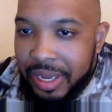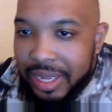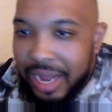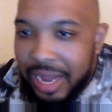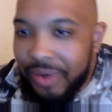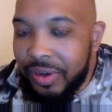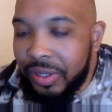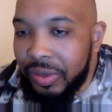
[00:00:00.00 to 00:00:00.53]

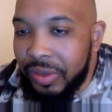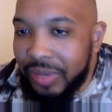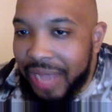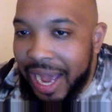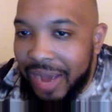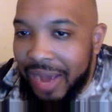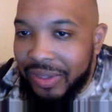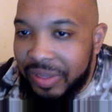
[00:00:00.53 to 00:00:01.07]
Now, in the
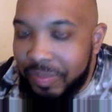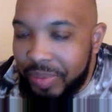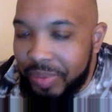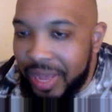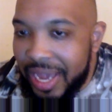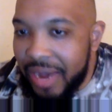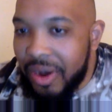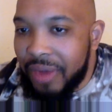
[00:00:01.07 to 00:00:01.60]
2000
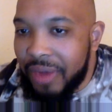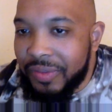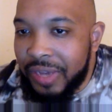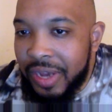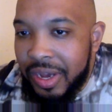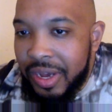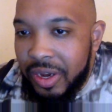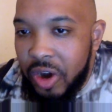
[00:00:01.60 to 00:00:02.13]
playoffs,
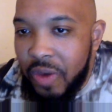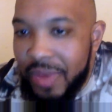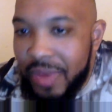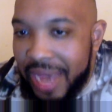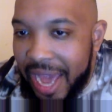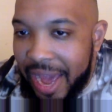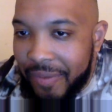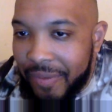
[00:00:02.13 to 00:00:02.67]

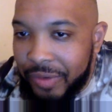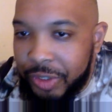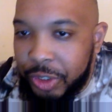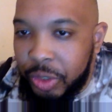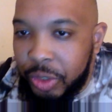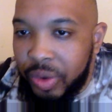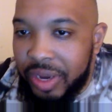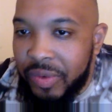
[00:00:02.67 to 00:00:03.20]
Kobe
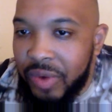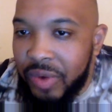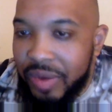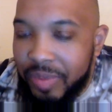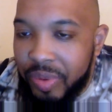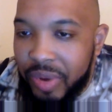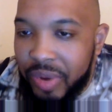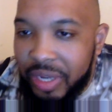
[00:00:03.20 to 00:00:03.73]
averaged
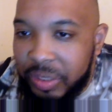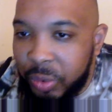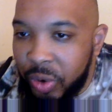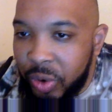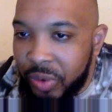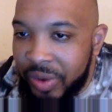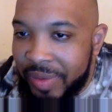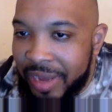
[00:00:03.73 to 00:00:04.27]
21 points,
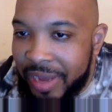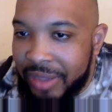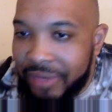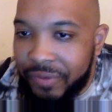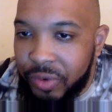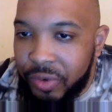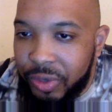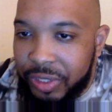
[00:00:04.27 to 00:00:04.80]
4 rebounds,
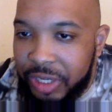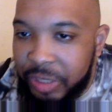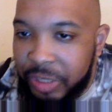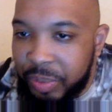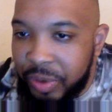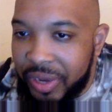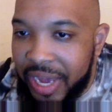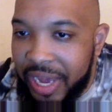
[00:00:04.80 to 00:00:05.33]
and 4
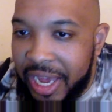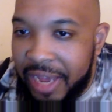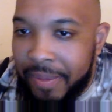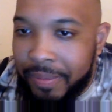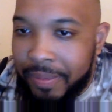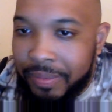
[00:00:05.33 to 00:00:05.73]
assists per game.